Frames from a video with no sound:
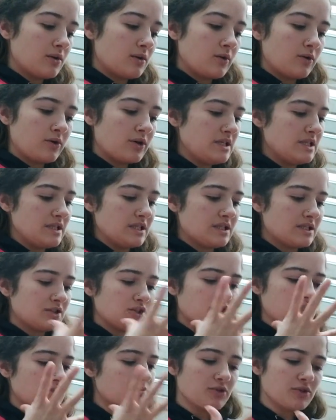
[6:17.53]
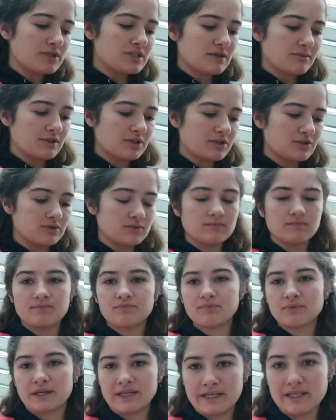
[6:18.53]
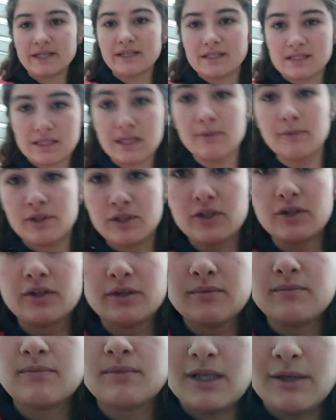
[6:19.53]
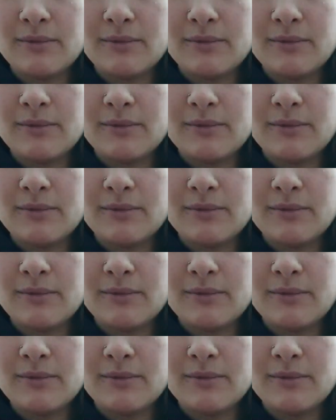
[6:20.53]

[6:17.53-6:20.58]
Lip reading: Chris, that's such a smooth sabayon. And it is. Let me show you.